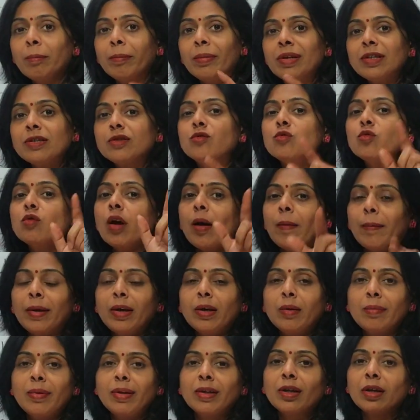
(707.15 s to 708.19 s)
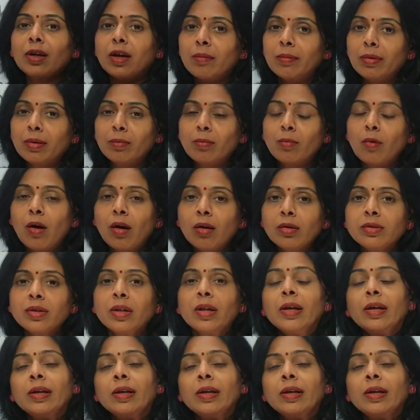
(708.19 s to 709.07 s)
please do comment me in the comment box.